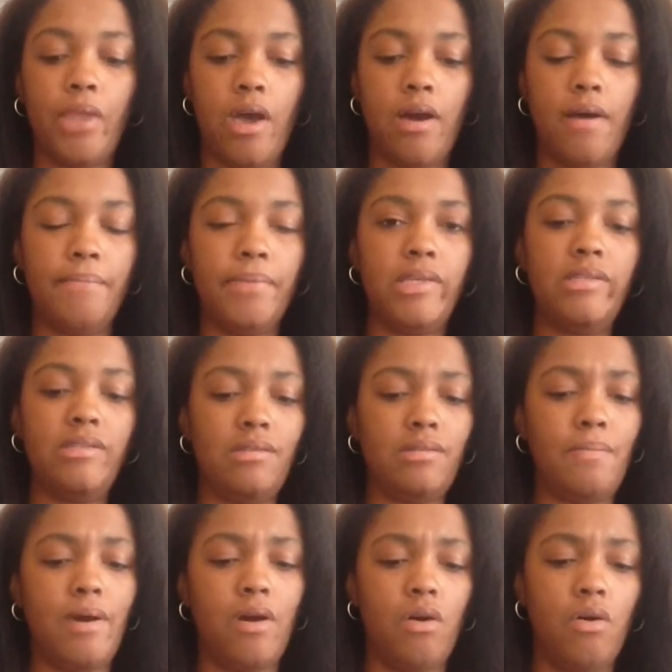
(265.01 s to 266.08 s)
This
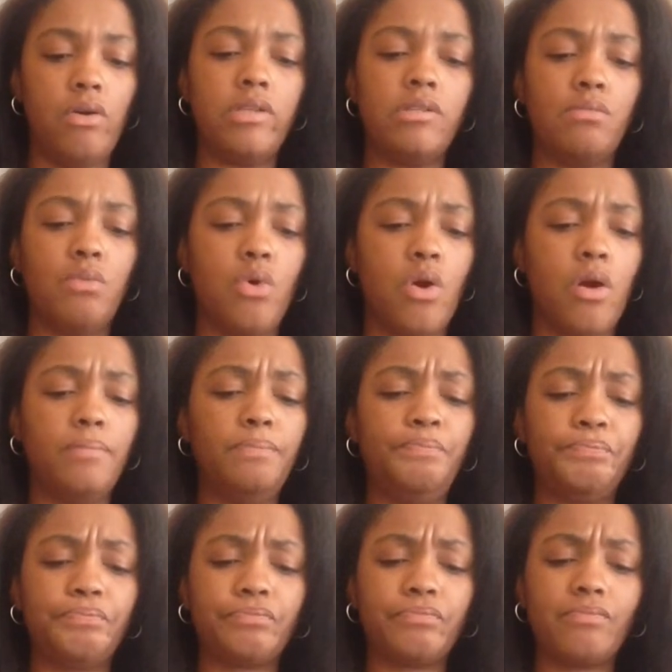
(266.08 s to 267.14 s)
smell is more
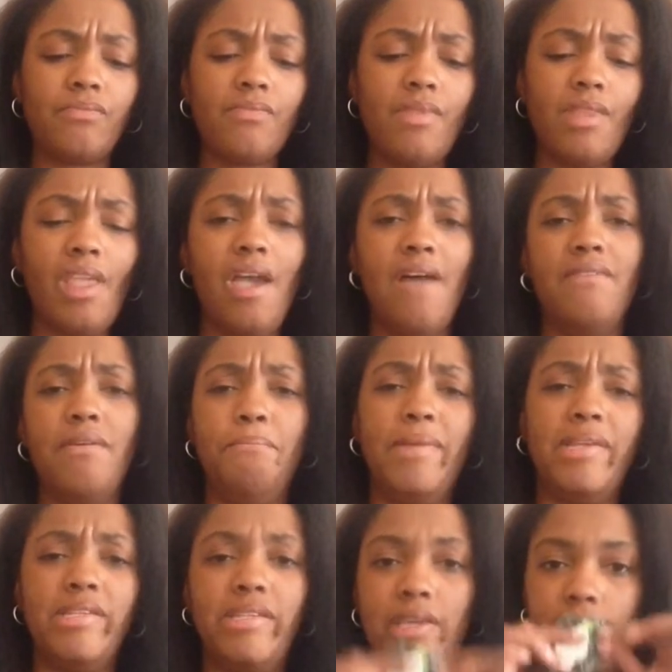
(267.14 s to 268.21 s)
of a
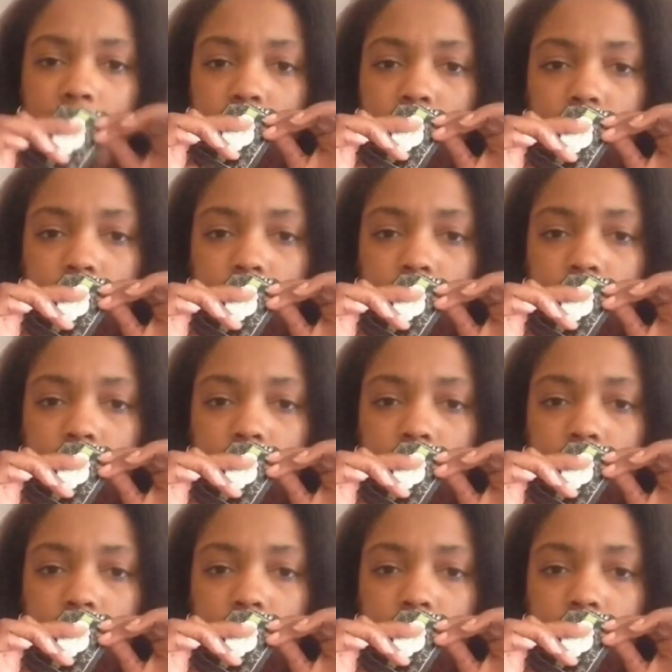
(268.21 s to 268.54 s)
minty